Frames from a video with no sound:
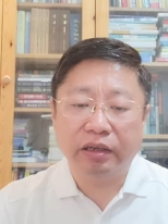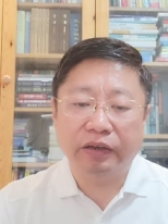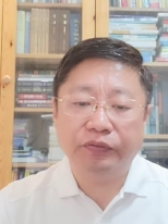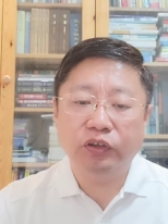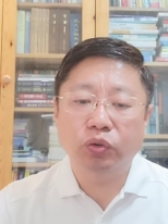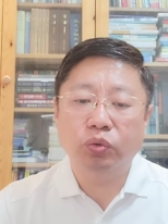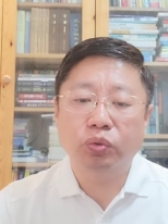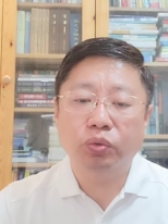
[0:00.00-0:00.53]

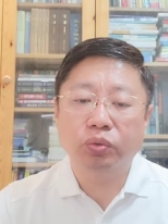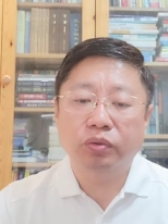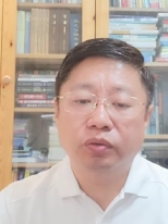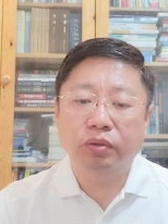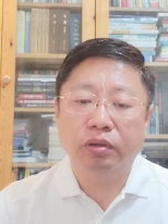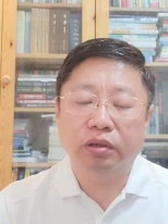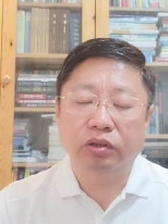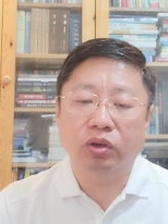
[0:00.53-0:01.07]
If you
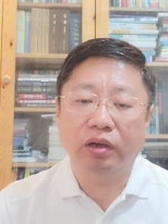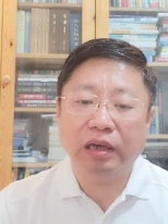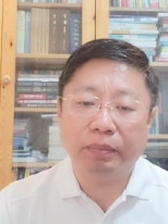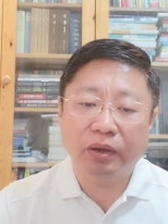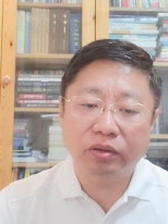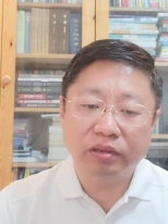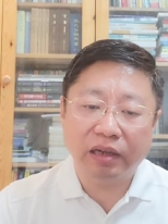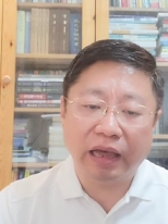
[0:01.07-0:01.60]
talking
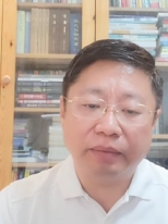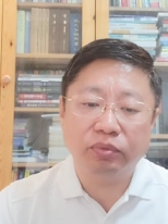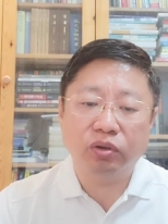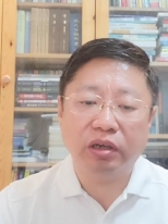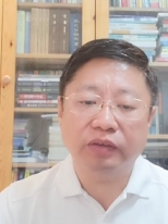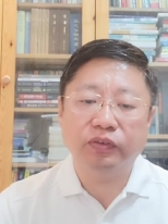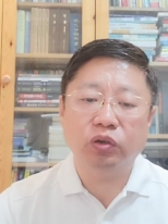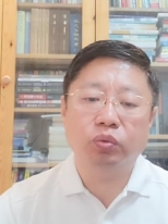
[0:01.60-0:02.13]
about
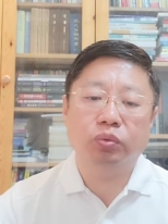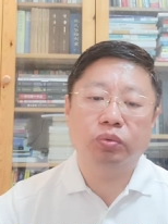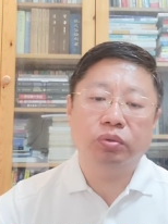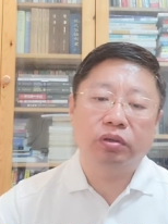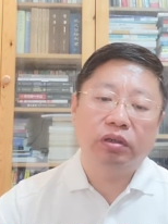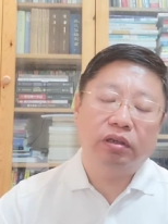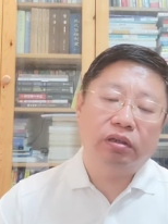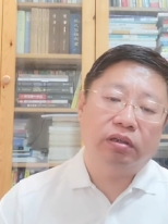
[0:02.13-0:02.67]
library, if you
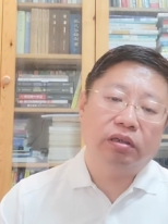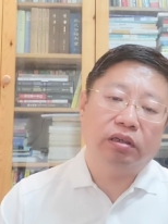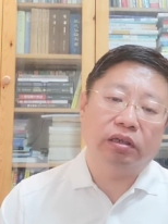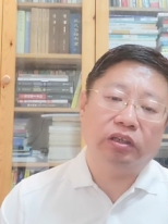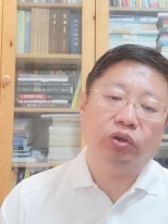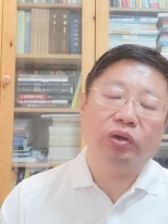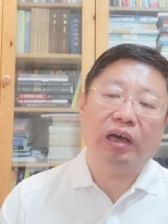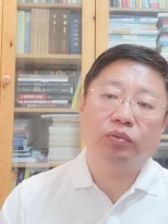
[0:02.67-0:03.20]

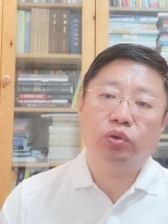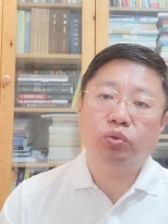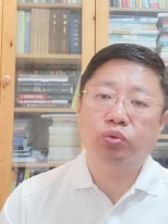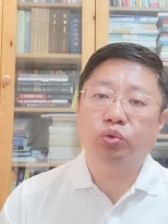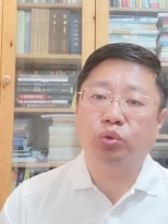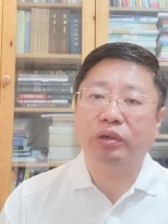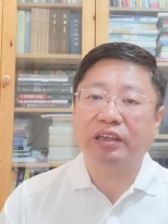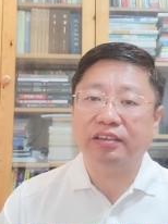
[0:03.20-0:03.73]
have
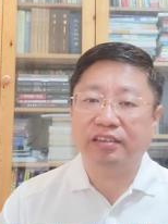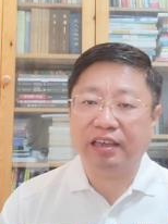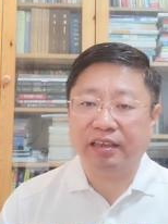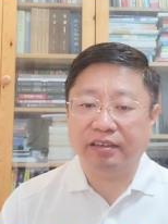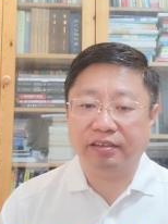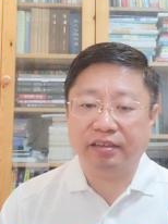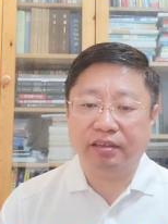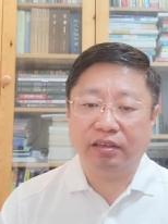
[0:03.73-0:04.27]
three
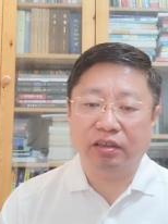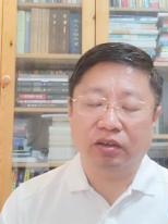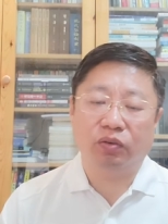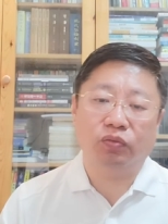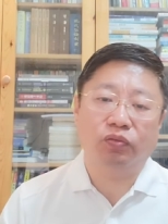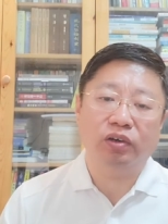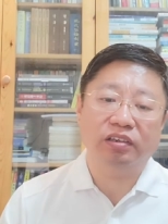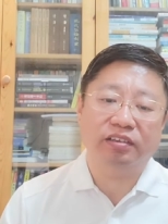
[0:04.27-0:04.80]
things.
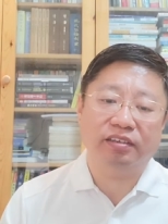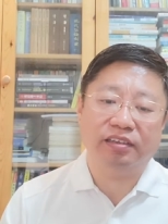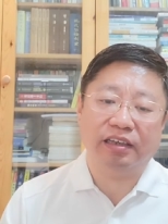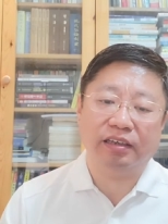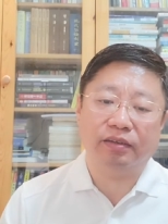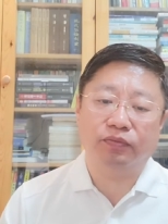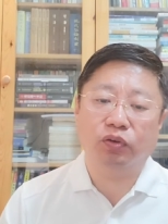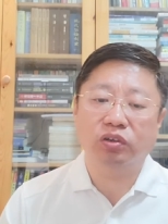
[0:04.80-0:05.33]
First
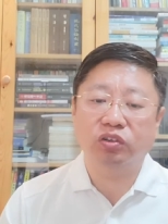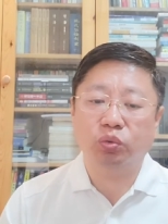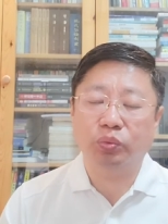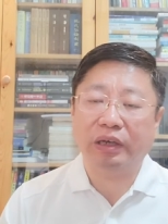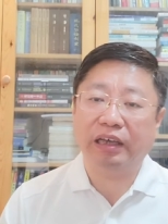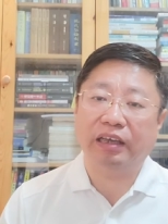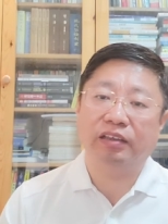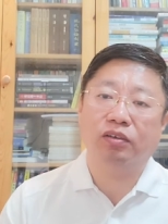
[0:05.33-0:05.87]

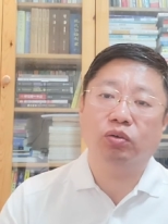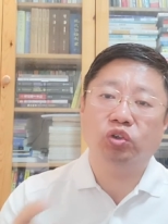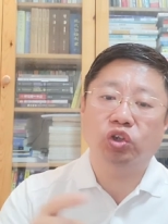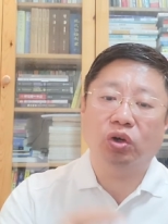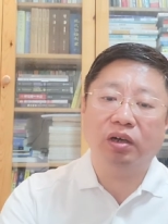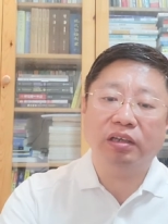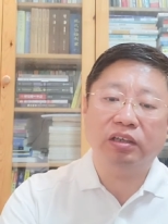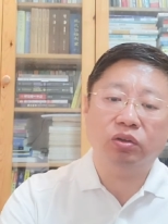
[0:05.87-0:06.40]
way is you
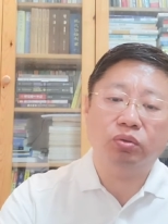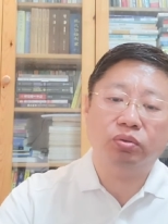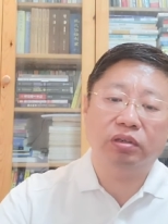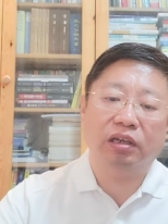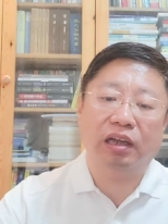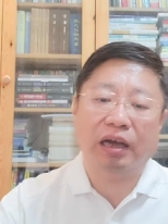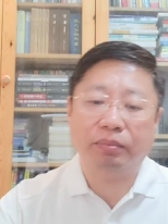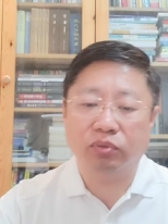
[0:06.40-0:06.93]
join into
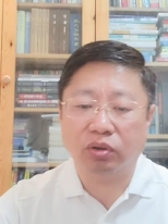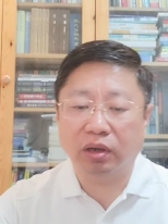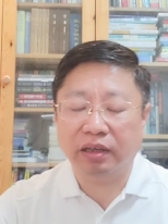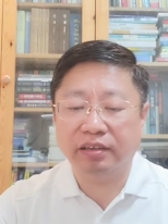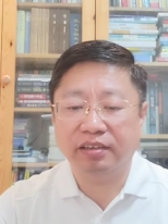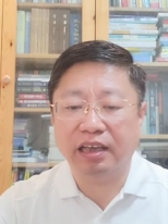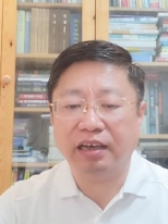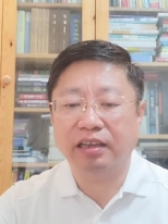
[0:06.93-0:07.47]
the library,
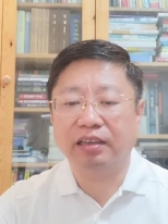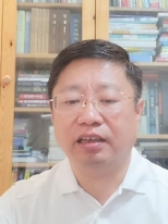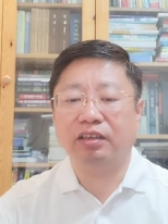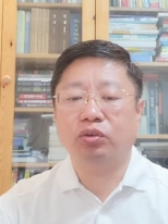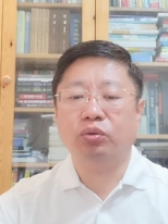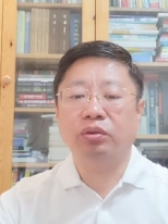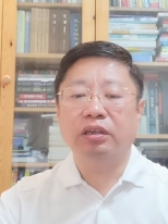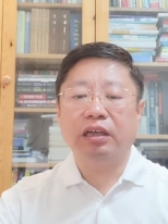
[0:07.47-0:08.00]
and secondly
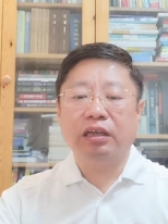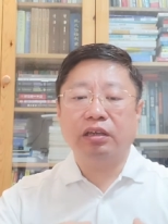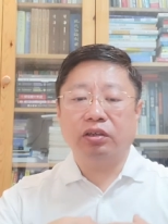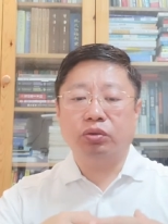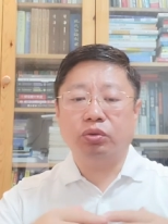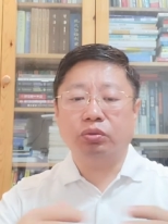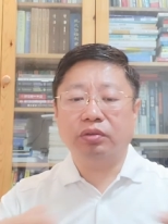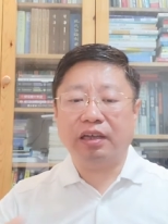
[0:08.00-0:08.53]
you
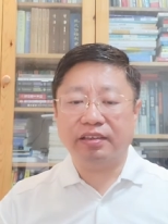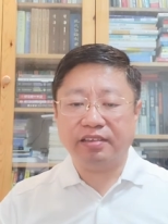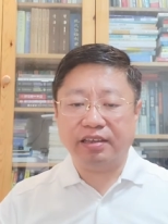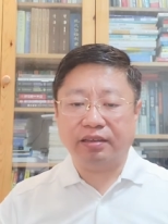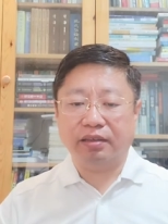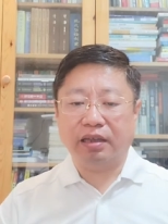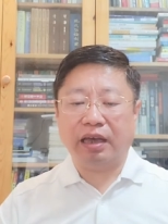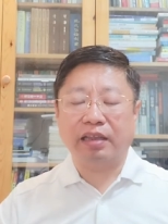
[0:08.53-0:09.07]
do
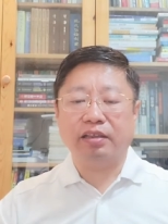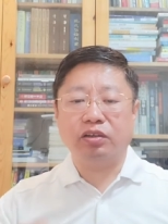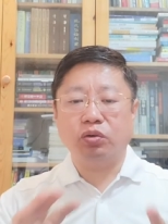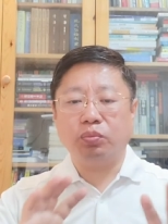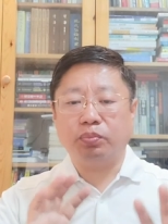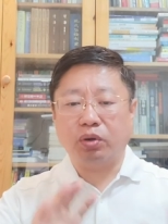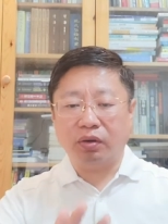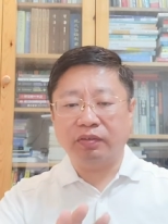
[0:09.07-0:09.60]
nothing and
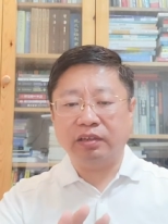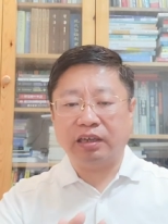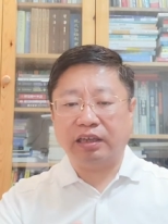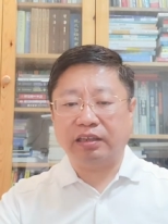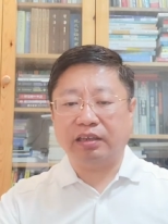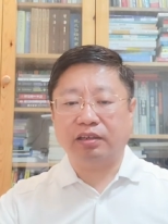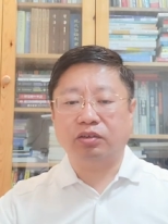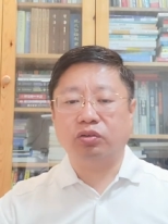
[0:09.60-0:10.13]
you prevent it.